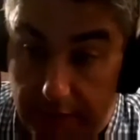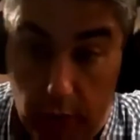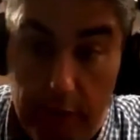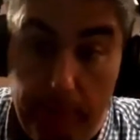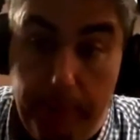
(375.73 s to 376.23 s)
have
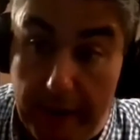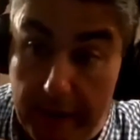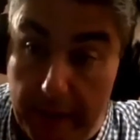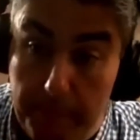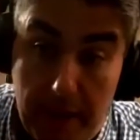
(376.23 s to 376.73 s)
sort of
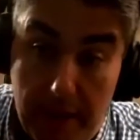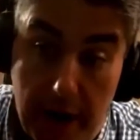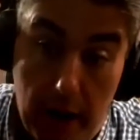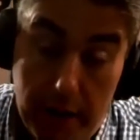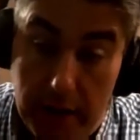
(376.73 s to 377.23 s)
been
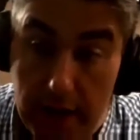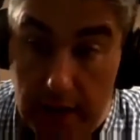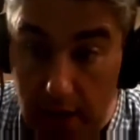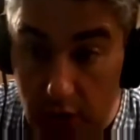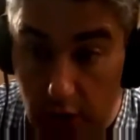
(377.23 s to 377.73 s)
there
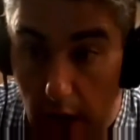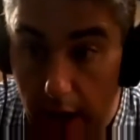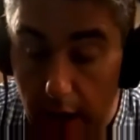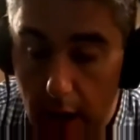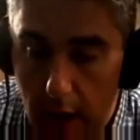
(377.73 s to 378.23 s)
and touched on
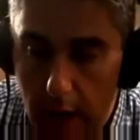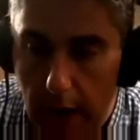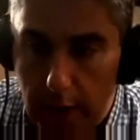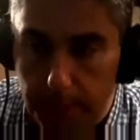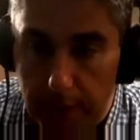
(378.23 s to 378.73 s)
it,
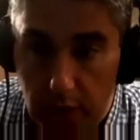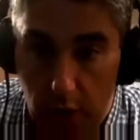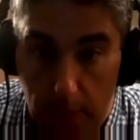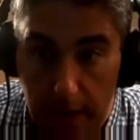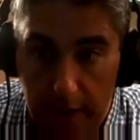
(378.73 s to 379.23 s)
especially
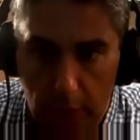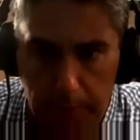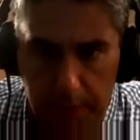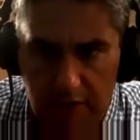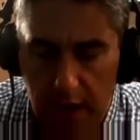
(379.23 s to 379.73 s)
on the mental
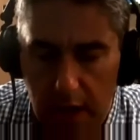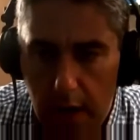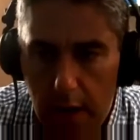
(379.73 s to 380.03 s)
piece of it.